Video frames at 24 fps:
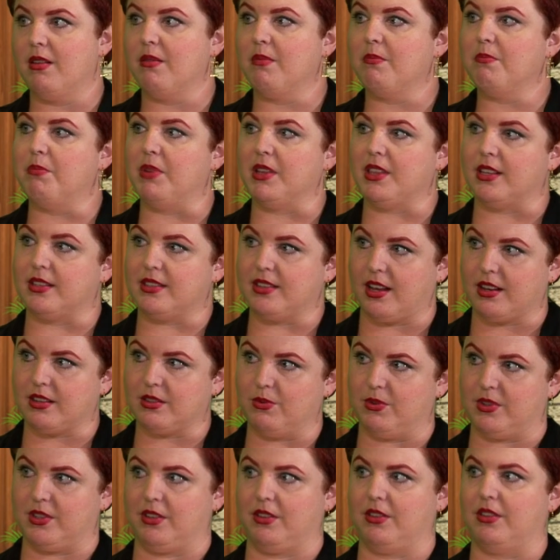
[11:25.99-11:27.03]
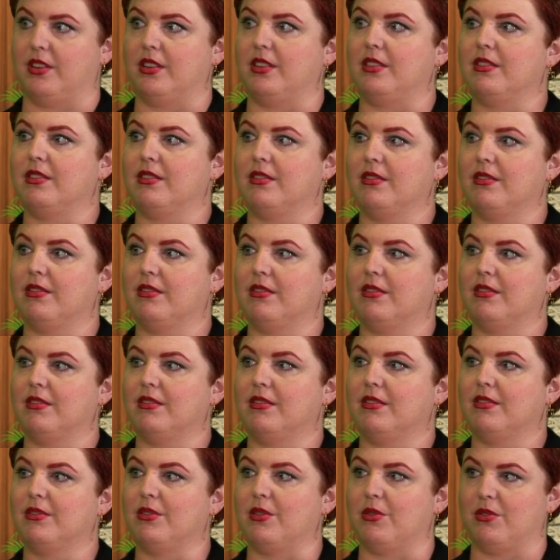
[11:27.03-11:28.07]
but the sex wasn't good.
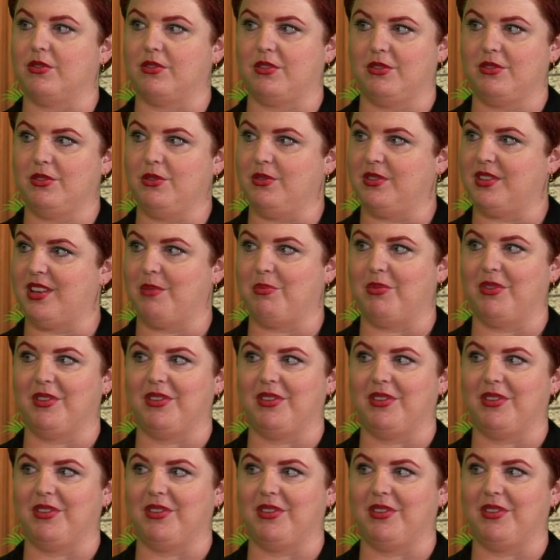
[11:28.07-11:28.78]
So those are two separate